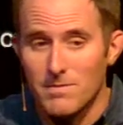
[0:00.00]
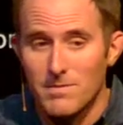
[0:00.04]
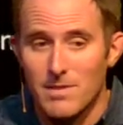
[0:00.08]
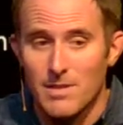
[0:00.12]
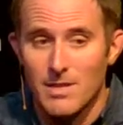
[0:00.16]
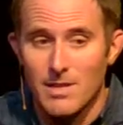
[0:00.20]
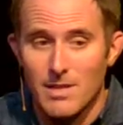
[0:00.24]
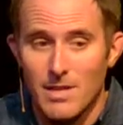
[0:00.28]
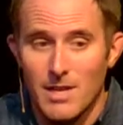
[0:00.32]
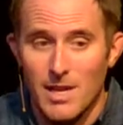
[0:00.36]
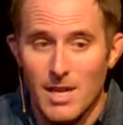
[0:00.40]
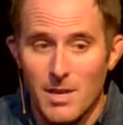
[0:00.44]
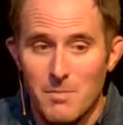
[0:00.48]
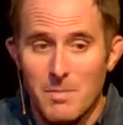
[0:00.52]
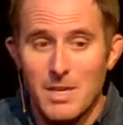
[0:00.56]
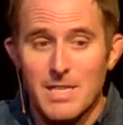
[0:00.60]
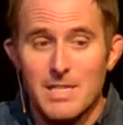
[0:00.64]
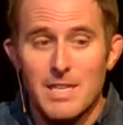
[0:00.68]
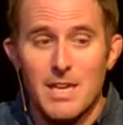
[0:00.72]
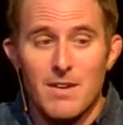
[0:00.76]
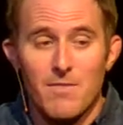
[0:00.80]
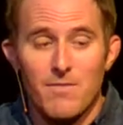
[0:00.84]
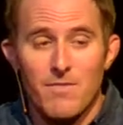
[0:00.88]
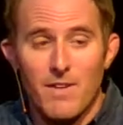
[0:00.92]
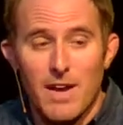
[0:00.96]
And it may
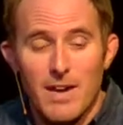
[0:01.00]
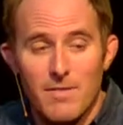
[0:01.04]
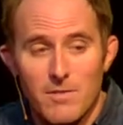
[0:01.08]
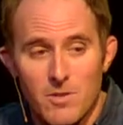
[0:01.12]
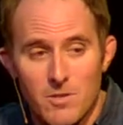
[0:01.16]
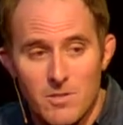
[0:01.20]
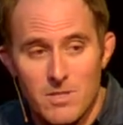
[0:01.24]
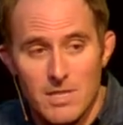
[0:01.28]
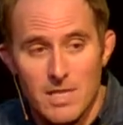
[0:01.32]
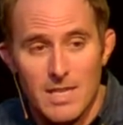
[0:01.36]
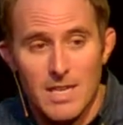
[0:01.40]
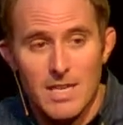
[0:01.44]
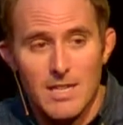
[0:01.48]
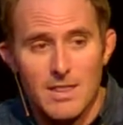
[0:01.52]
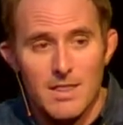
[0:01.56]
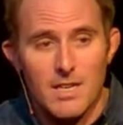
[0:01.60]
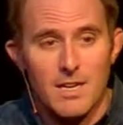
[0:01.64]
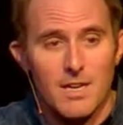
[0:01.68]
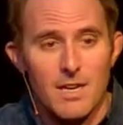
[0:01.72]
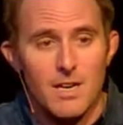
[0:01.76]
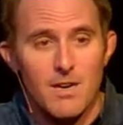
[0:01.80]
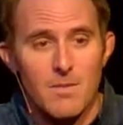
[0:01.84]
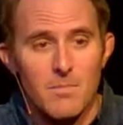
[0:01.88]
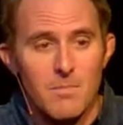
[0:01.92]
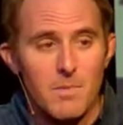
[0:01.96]
take 5 years to get
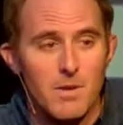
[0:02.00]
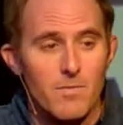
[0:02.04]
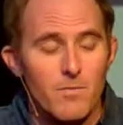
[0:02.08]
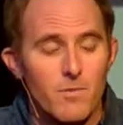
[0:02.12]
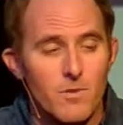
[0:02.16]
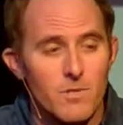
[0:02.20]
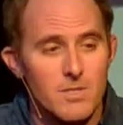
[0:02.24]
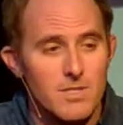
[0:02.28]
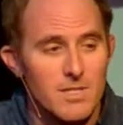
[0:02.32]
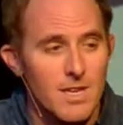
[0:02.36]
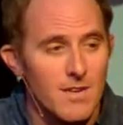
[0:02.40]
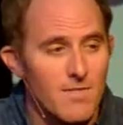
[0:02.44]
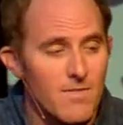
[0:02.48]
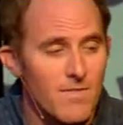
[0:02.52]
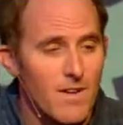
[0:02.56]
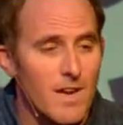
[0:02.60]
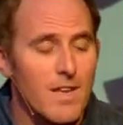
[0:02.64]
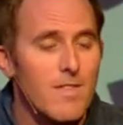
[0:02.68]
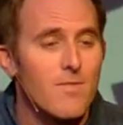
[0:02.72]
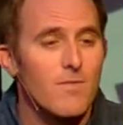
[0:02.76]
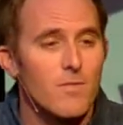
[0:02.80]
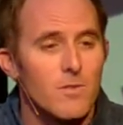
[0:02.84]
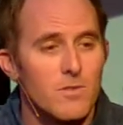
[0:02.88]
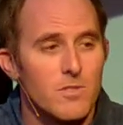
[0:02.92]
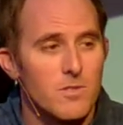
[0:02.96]
there, but if you'll stay
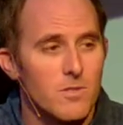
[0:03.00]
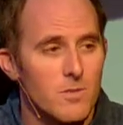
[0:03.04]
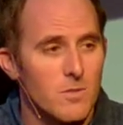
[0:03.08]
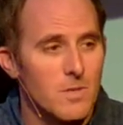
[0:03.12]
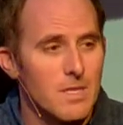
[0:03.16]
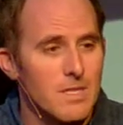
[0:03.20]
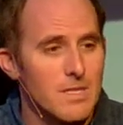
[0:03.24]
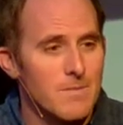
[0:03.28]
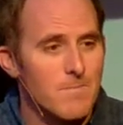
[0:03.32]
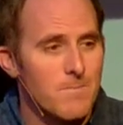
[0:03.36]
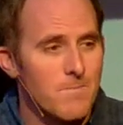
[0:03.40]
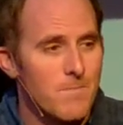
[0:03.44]
faithful to it.